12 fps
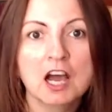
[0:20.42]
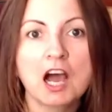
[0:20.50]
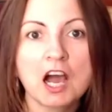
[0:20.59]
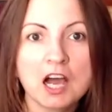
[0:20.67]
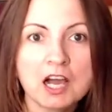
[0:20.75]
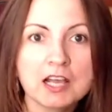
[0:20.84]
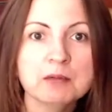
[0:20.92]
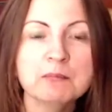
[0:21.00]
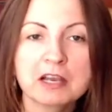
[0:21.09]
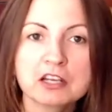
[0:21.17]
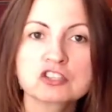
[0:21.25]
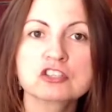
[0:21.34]
I am
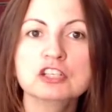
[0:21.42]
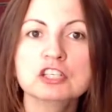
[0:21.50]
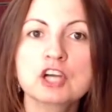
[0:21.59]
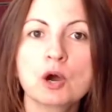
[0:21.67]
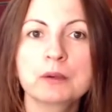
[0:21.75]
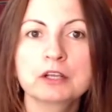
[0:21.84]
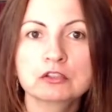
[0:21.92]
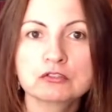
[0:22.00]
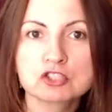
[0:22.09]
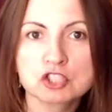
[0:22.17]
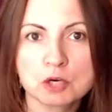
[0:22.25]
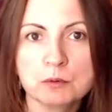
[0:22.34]
actually going to
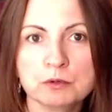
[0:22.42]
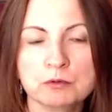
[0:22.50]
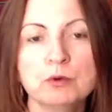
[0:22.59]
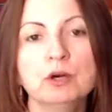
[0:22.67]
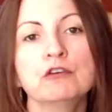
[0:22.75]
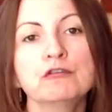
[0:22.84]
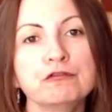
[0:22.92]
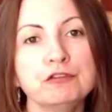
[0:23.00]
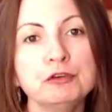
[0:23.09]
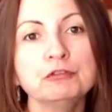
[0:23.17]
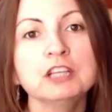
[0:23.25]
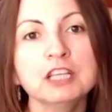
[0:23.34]
show you
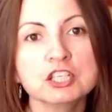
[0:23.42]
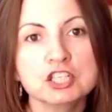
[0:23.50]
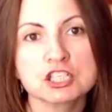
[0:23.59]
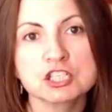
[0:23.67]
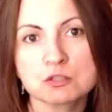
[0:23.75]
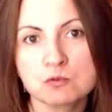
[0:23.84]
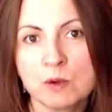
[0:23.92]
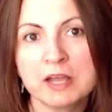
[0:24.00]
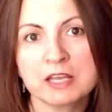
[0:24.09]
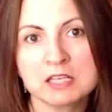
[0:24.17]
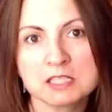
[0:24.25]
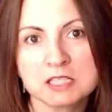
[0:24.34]
few delicious
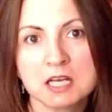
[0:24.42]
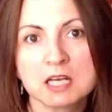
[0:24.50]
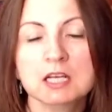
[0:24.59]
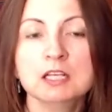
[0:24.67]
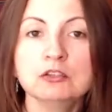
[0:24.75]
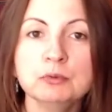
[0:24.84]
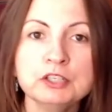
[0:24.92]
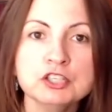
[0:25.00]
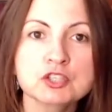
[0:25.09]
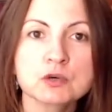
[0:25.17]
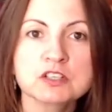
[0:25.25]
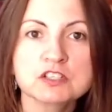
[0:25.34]
ways to
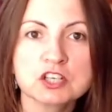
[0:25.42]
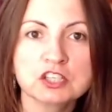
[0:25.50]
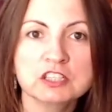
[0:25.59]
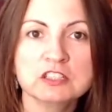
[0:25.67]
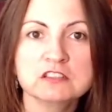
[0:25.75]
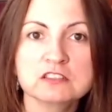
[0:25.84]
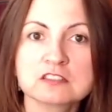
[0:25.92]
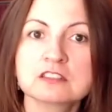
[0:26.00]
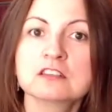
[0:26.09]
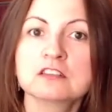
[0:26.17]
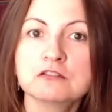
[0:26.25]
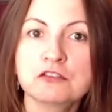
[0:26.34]
enjoy sardines
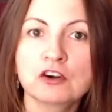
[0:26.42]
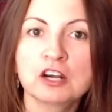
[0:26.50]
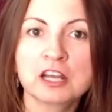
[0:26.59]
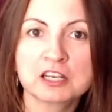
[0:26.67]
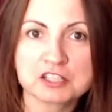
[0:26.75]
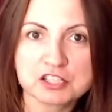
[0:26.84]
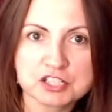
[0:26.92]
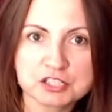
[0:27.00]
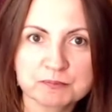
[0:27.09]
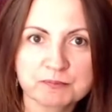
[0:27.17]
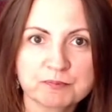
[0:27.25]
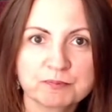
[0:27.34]
for
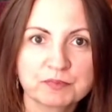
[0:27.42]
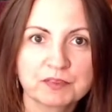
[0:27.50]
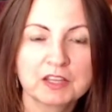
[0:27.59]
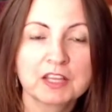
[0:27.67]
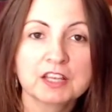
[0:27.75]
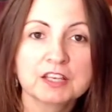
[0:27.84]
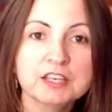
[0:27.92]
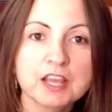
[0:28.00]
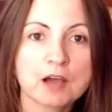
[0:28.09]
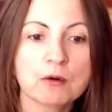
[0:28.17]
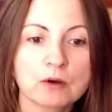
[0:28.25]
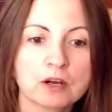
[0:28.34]
lunch.
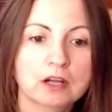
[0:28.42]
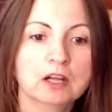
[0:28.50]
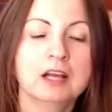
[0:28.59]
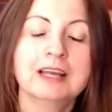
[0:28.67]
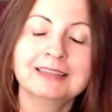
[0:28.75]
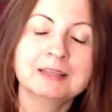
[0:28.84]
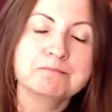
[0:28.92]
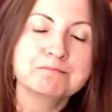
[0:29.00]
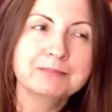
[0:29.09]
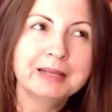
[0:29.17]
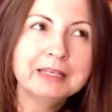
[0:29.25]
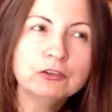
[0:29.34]
Now, the
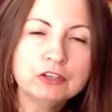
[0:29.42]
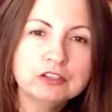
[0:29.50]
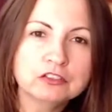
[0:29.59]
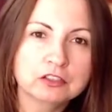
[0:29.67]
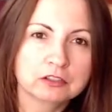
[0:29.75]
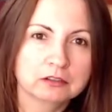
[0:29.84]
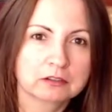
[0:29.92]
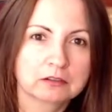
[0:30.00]
main reason